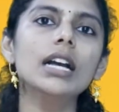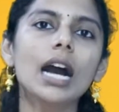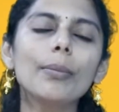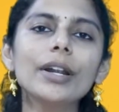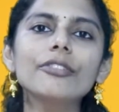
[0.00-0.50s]

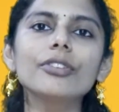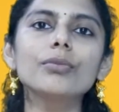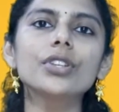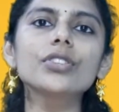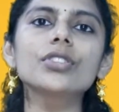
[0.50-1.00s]
Apart
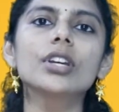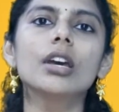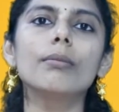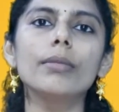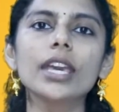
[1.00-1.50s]
from this,
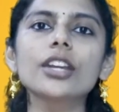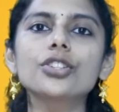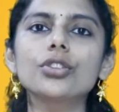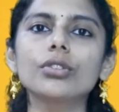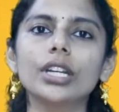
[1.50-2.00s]
make
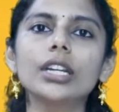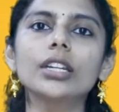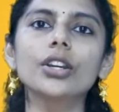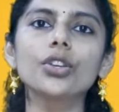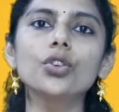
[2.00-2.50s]
sure
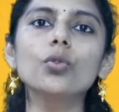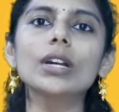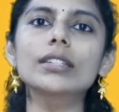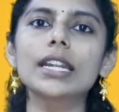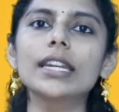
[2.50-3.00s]
that you
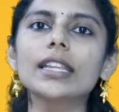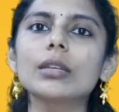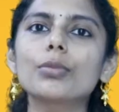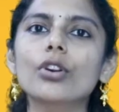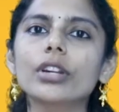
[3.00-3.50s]
are sending
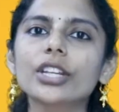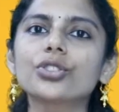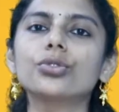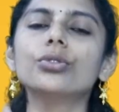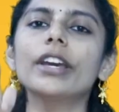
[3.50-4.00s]
the
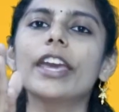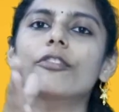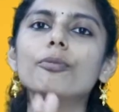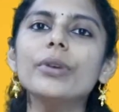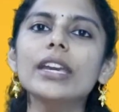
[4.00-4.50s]
products to
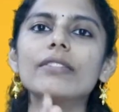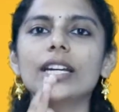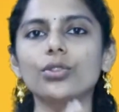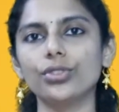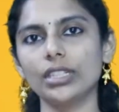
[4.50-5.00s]
FBA
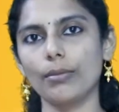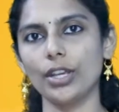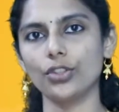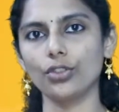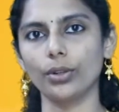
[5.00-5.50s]
warehouse in
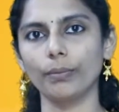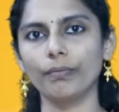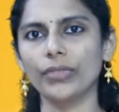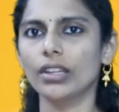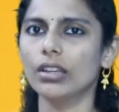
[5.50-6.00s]
Amazon.
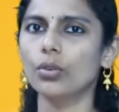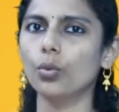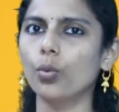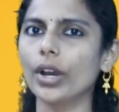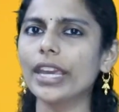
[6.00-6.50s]

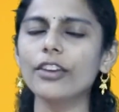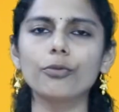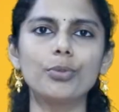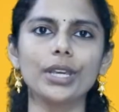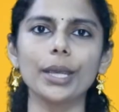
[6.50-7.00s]
Why
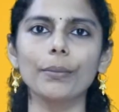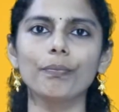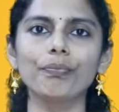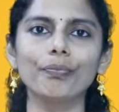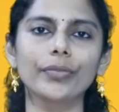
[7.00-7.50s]
FBA?
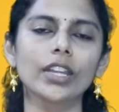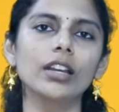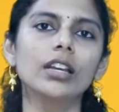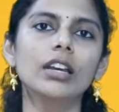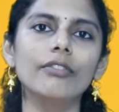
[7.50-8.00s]

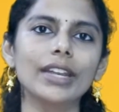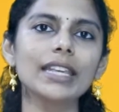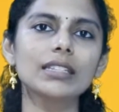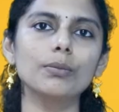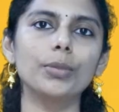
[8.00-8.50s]

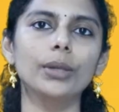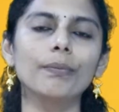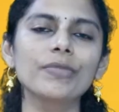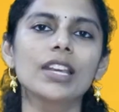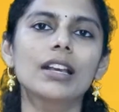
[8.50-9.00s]
Very simple.
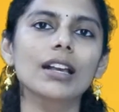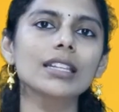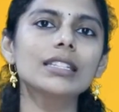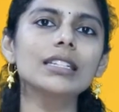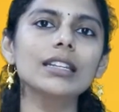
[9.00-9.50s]

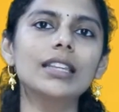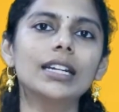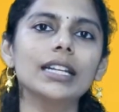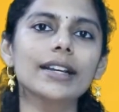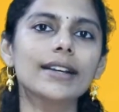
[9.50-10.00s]
Consider
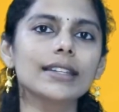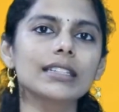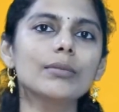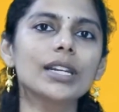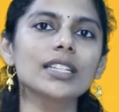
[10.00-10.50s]
that a
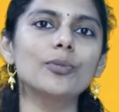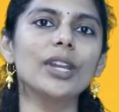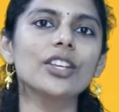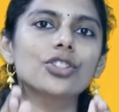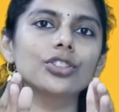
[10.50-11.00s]
customer has
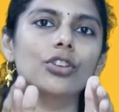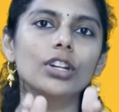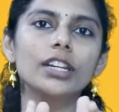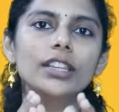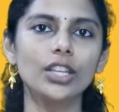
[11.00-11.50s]
placed an
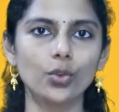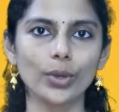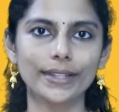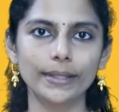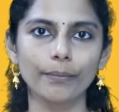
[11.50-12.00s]
order in the
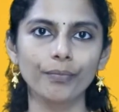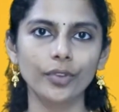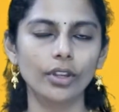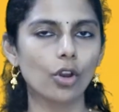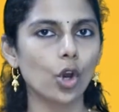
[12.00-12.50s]
US.
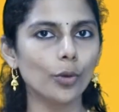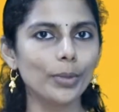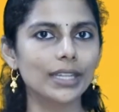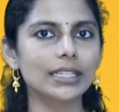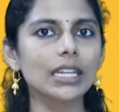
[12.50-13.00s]

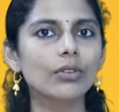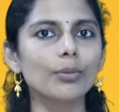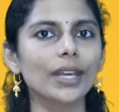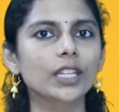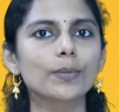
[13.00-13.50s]
Obviously, you
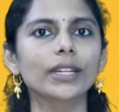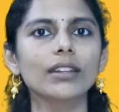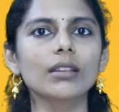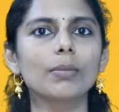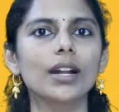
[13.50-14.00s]
would be
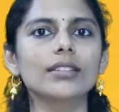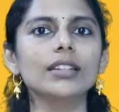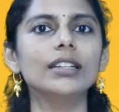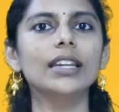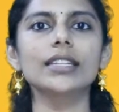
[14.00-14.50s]
expecting the
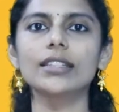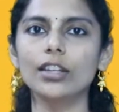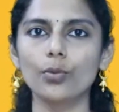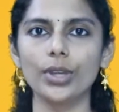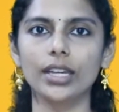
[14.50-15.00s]
parcel in less
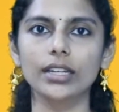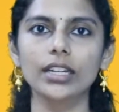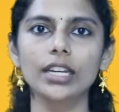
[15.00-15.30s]
than a week.